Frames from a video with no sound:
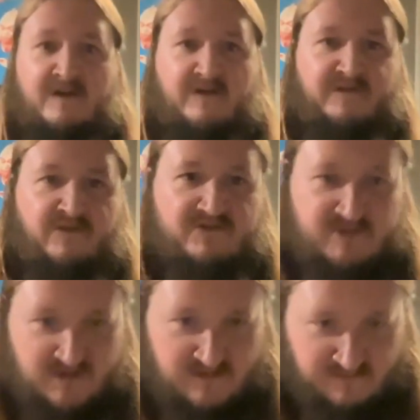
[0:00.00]
of course,
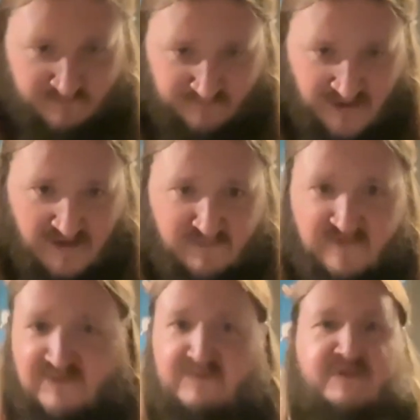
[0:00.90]
the band was
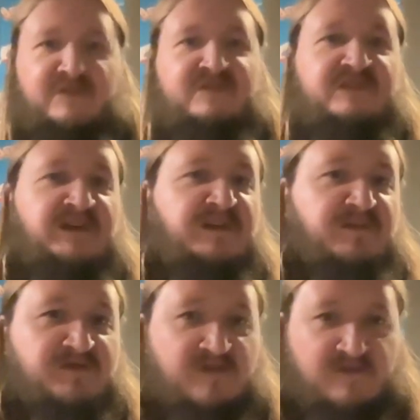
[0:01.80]
formed in 1980
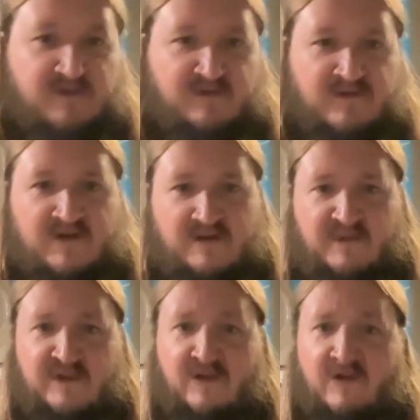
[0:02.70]
by Dario,
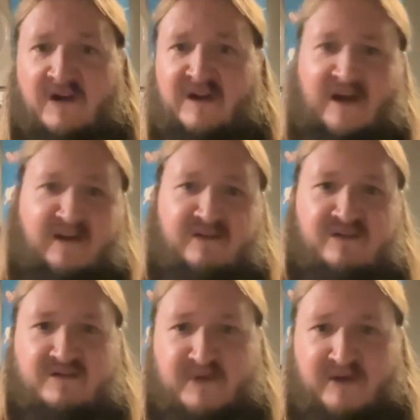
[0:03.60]
Erminio, and Andy.
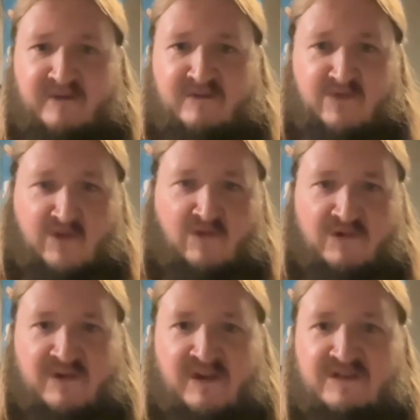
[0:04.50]
The band
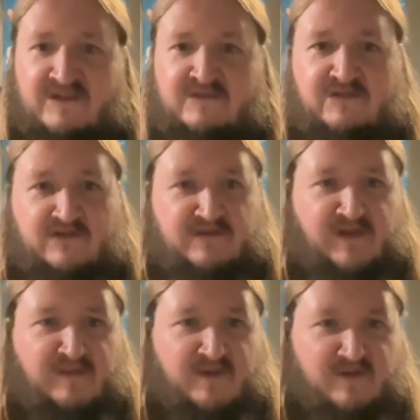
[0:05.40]
recorded a two song
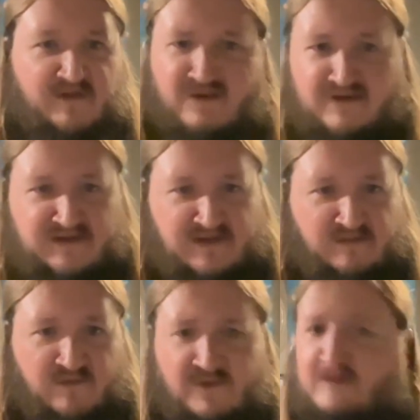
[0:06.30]
demo in
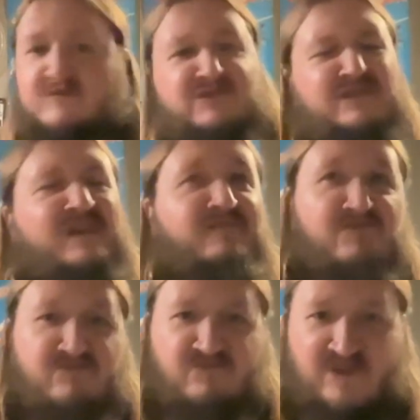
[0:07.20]
1981. It was
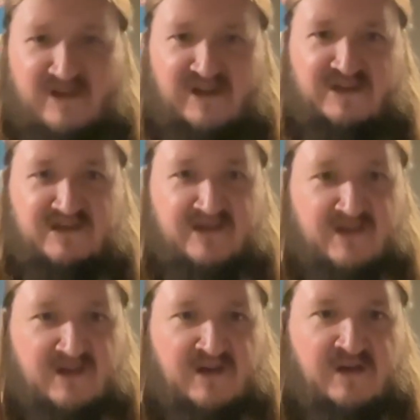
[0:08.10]
never released.
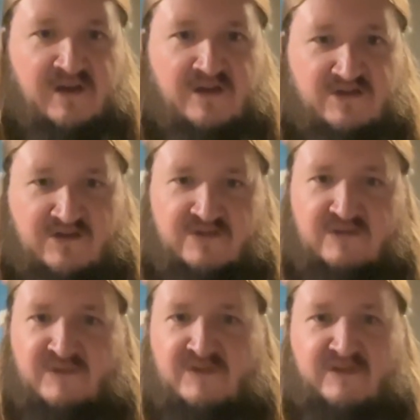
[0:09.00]
Due to the
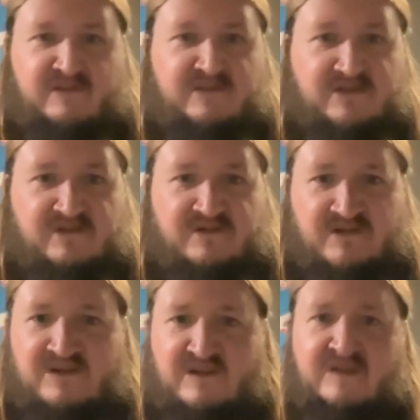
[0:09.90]
military service,
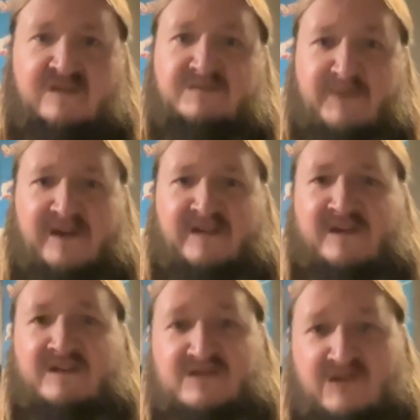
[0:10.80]
they did disband
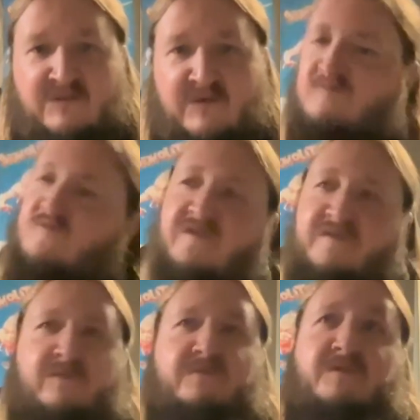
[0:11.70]
at a time and
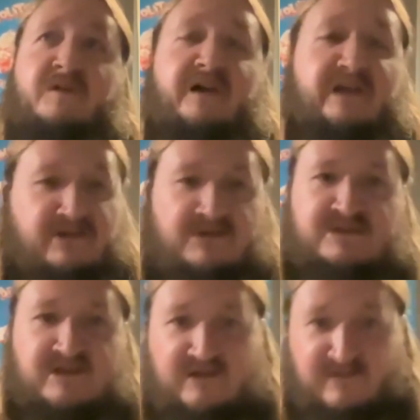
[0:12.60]
reformed again in
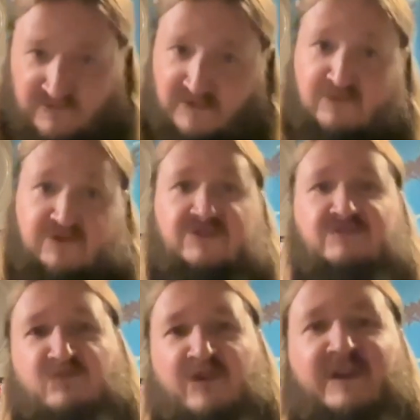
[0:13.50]
1983, which is
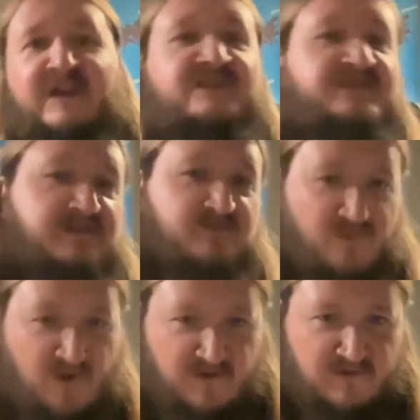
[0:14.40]
when AC
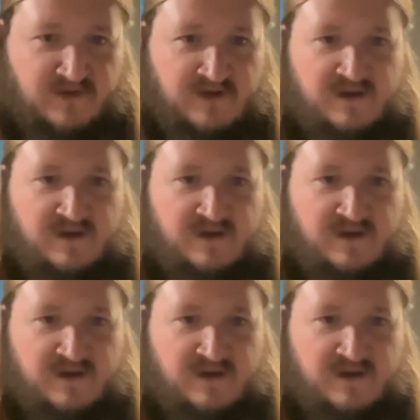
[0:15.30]
Wild